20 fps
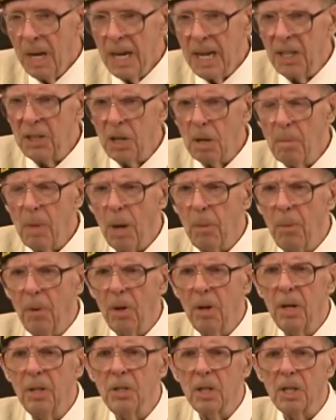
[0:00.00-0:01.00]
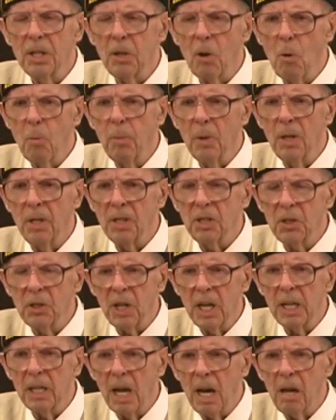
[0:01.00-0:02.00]
He said, my brother just opened a
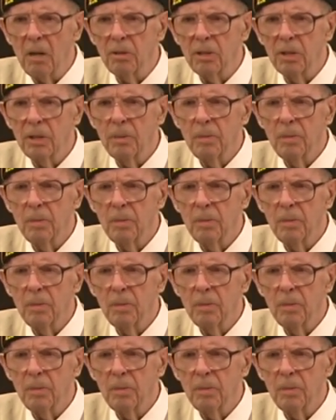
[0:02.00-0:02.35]
steakhouse.